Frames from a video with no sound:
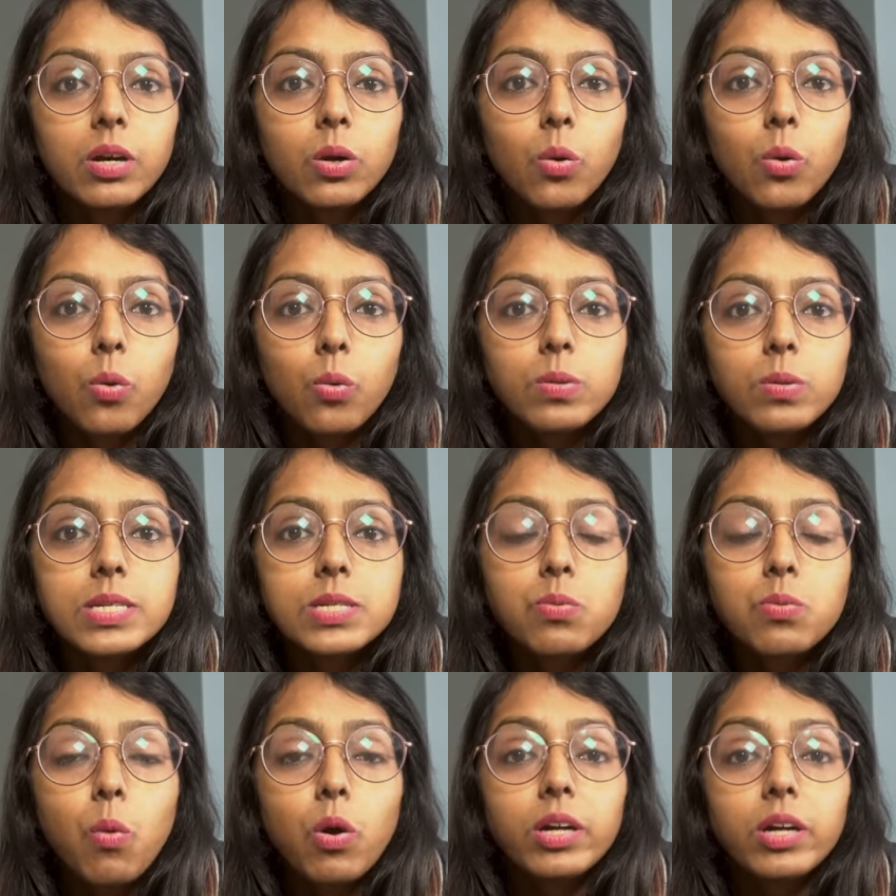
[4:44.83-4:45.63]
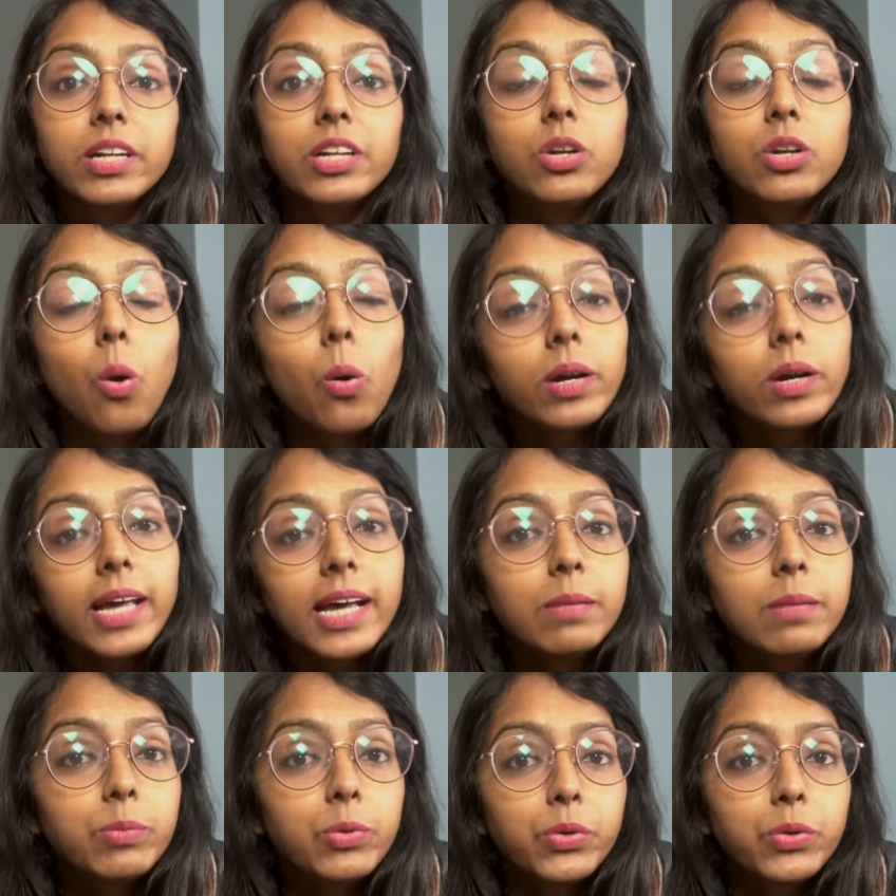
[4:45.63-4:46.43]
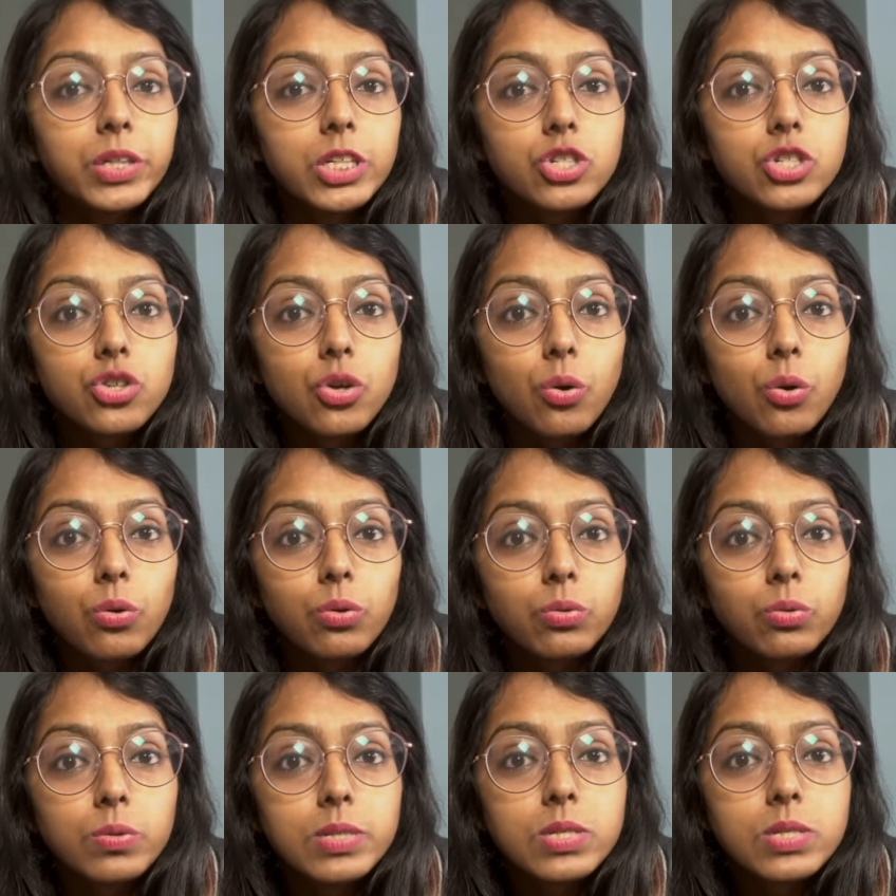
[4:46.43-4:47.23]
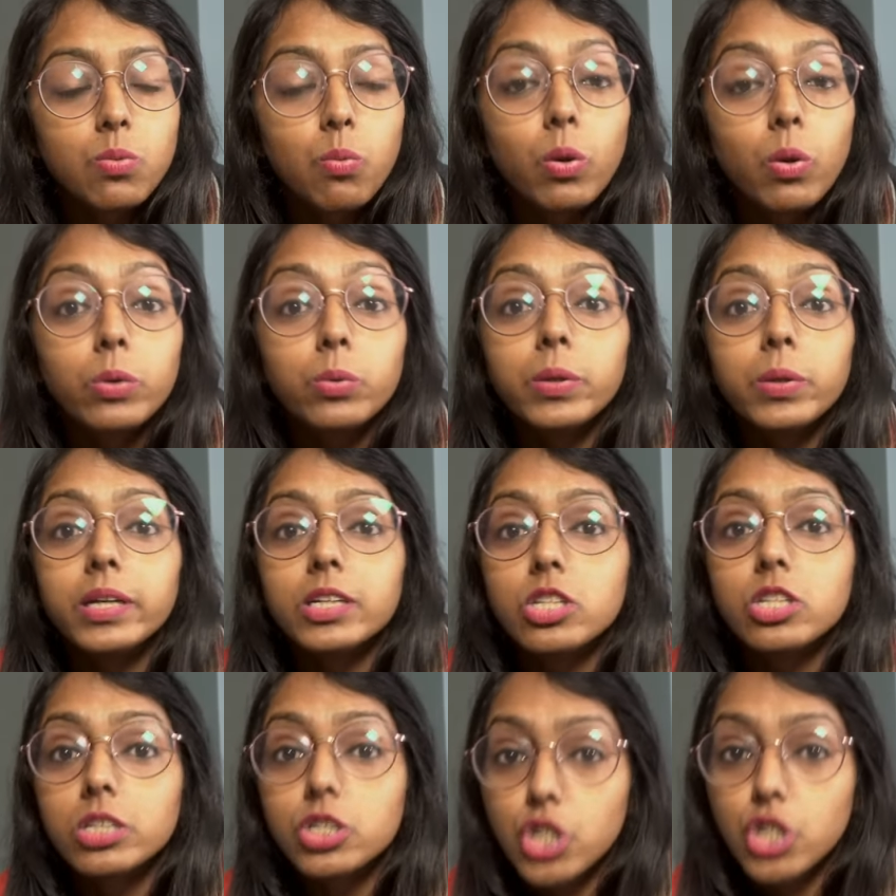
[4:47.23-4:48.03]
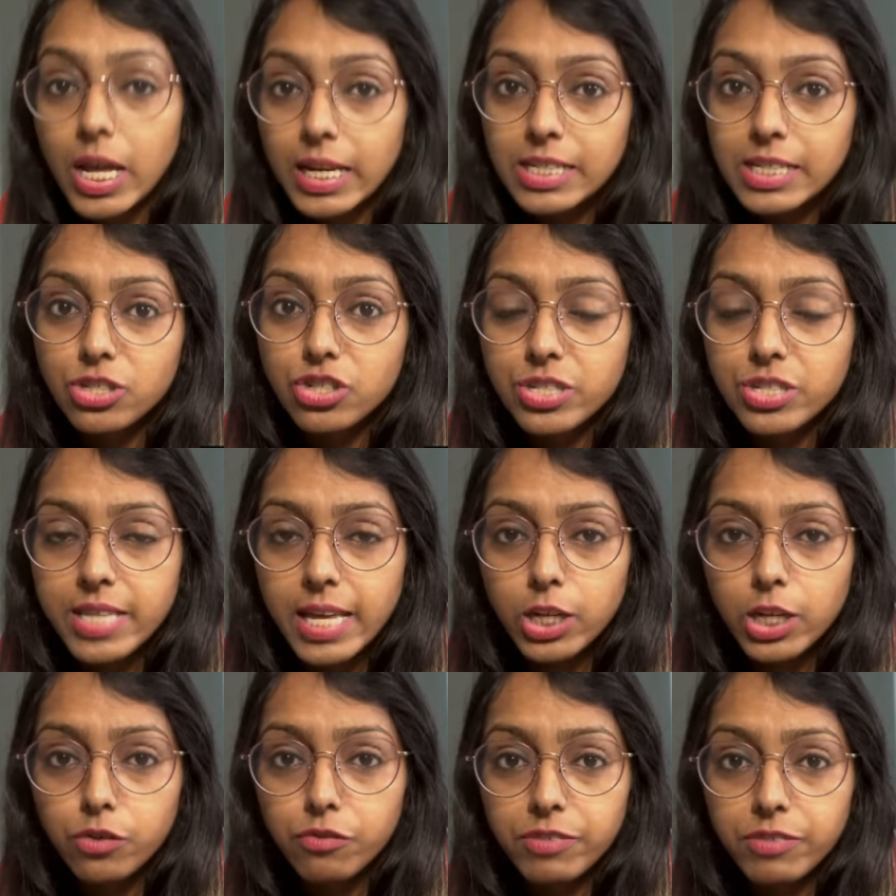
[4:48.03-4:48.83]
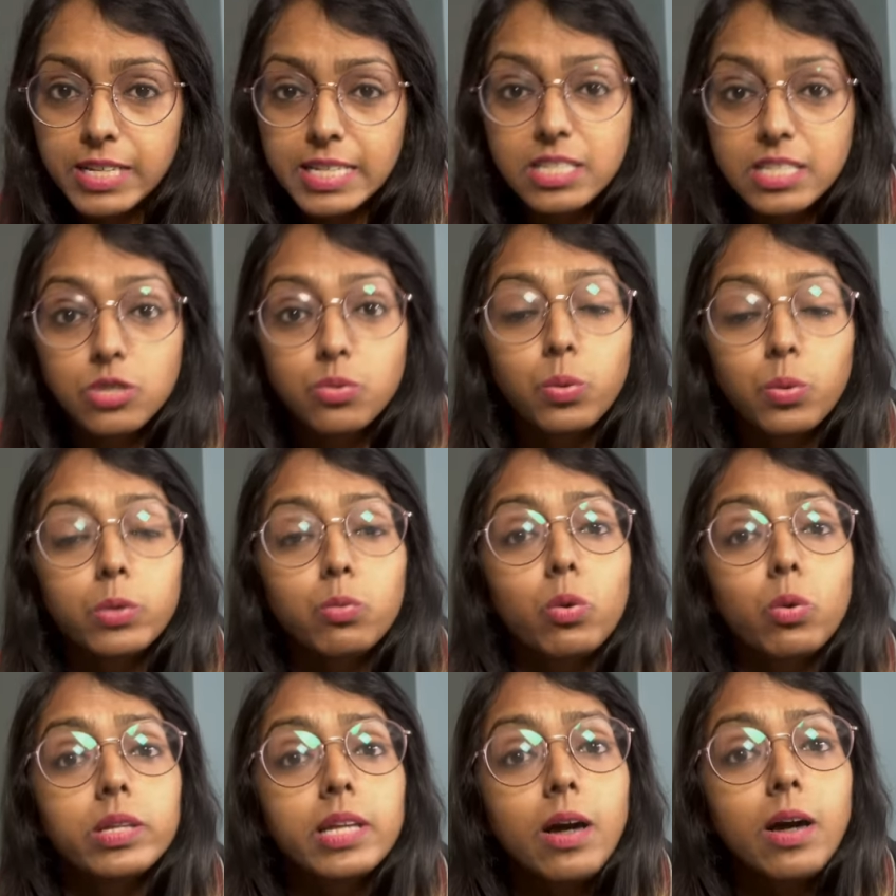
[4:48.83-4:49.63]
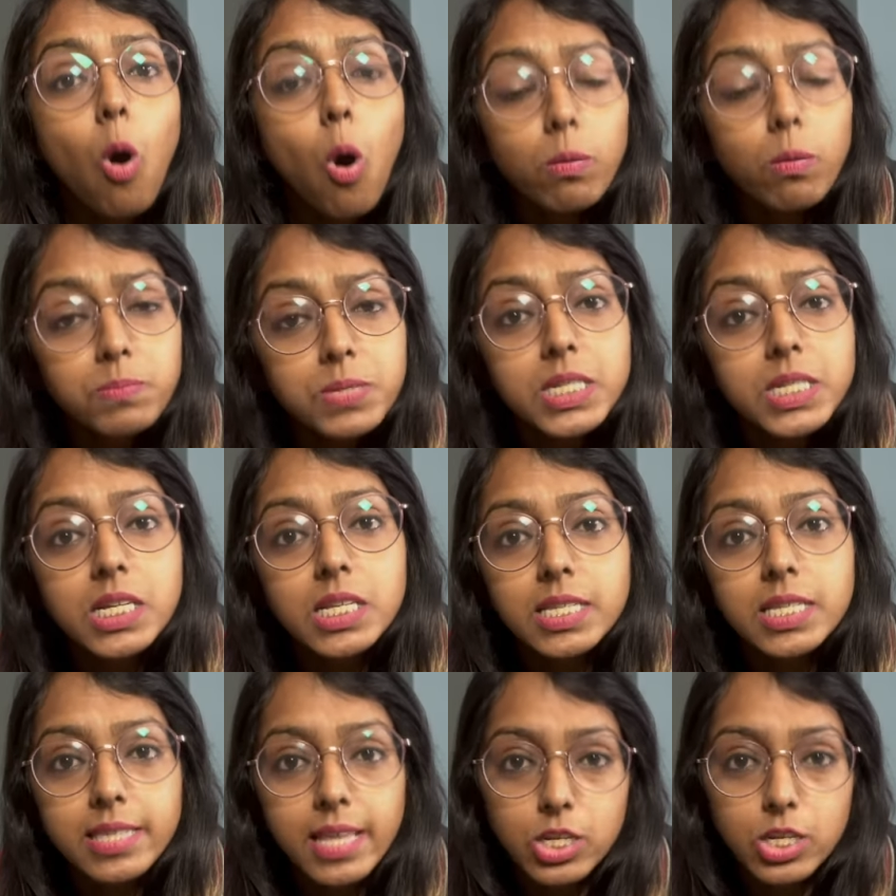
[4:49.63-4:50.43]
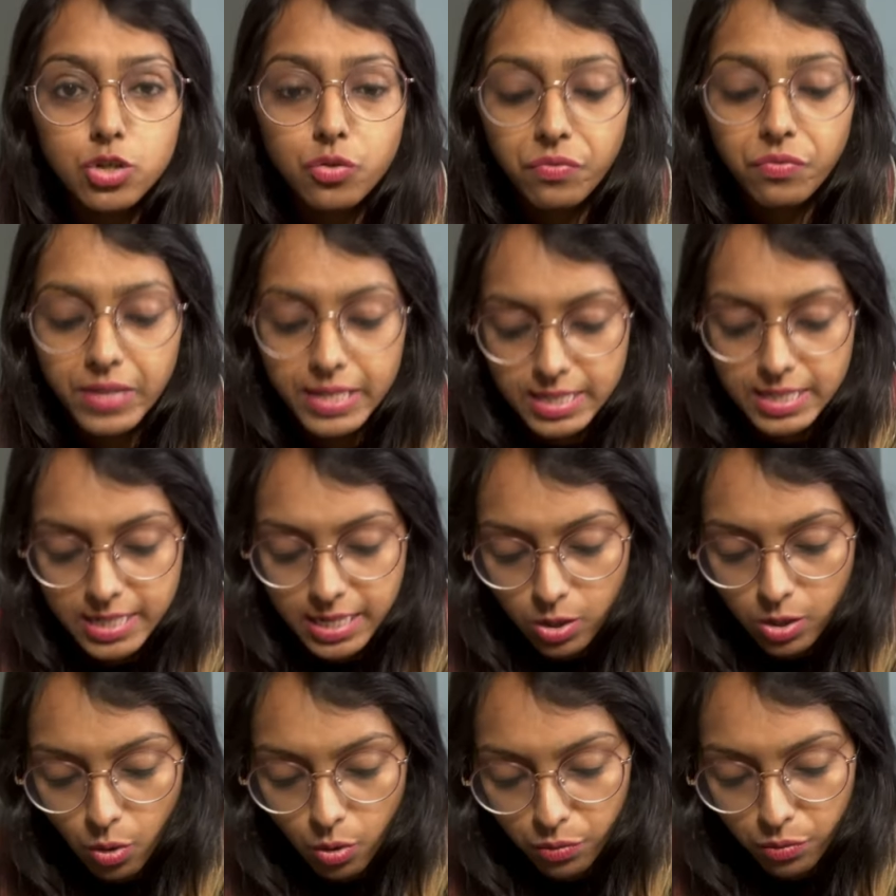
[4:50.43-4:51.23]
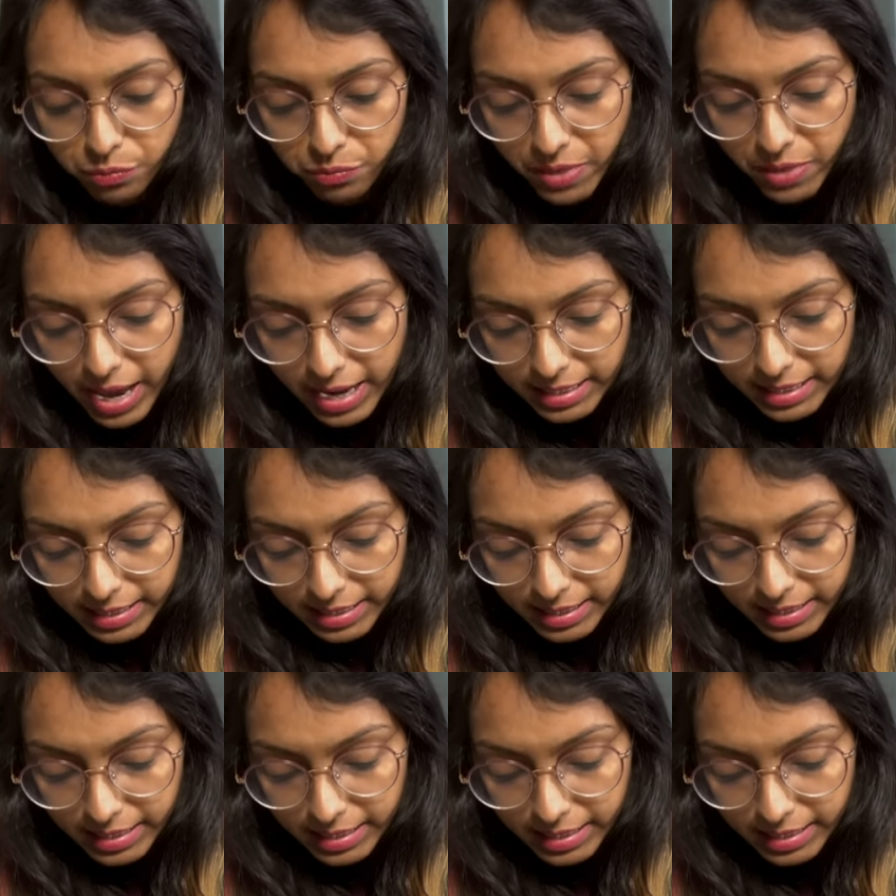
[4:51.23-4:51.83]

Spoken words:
goals, what did not help you reach your goals, what were the challenges that you faced, what were the obstacles that you faced and all of that.